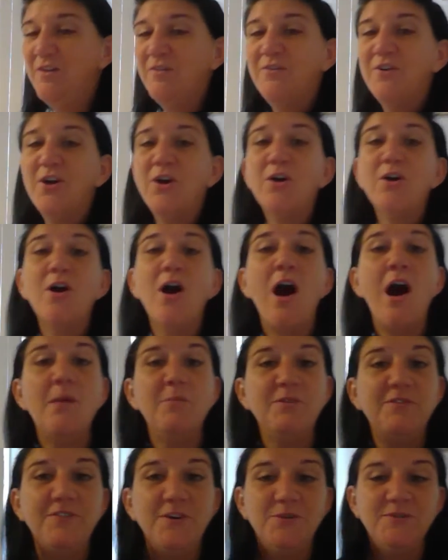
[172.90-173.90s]
For our
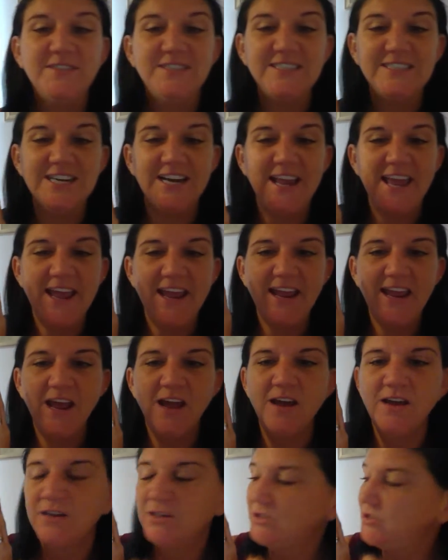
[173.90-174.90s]
homophones today,
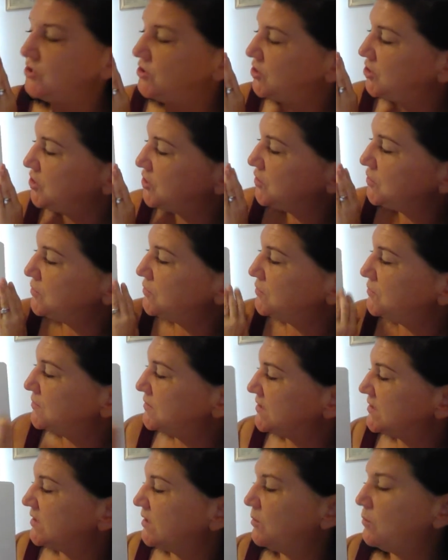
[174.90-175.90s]

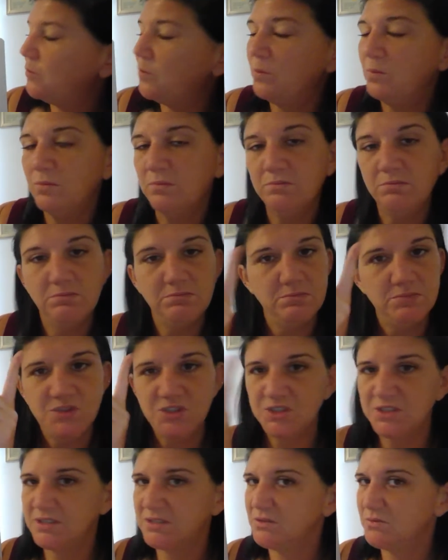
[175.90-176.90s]
choose
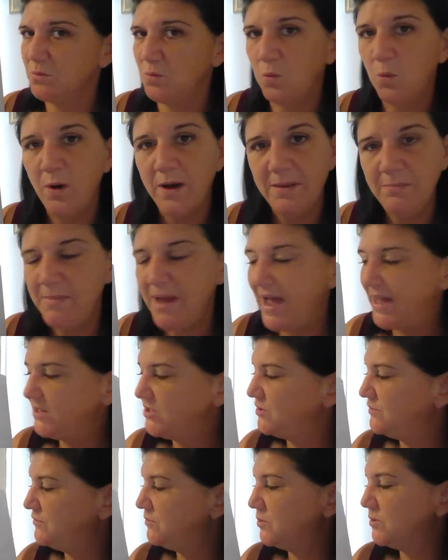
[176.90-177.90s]
just one
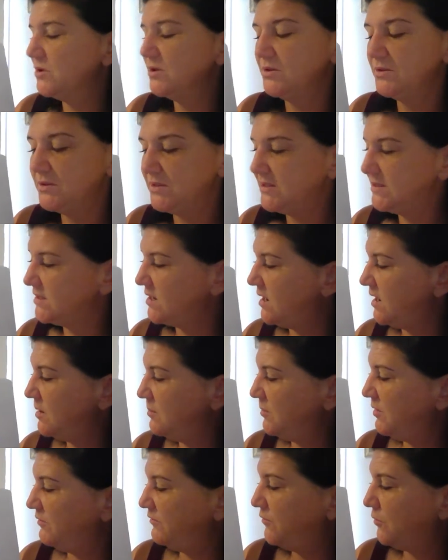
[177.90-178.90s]
match of words
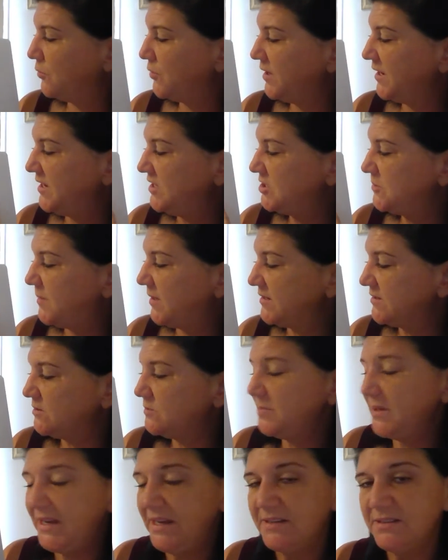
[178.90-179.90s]
for each puzzle
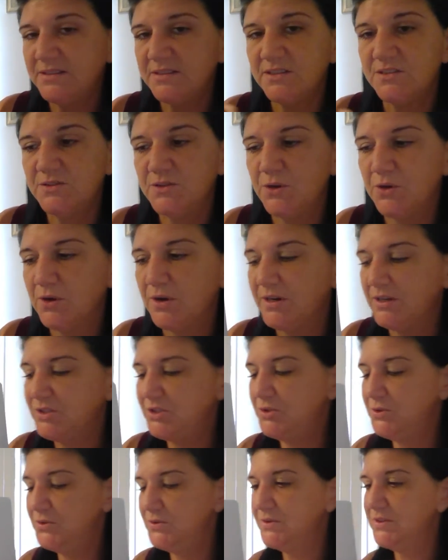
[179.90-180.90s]
piece. So you're going
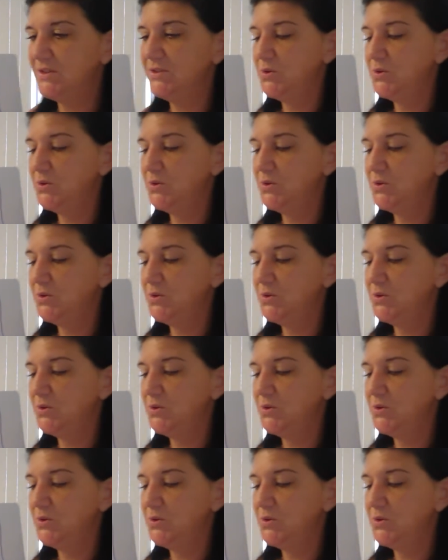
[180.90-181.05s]
to choose a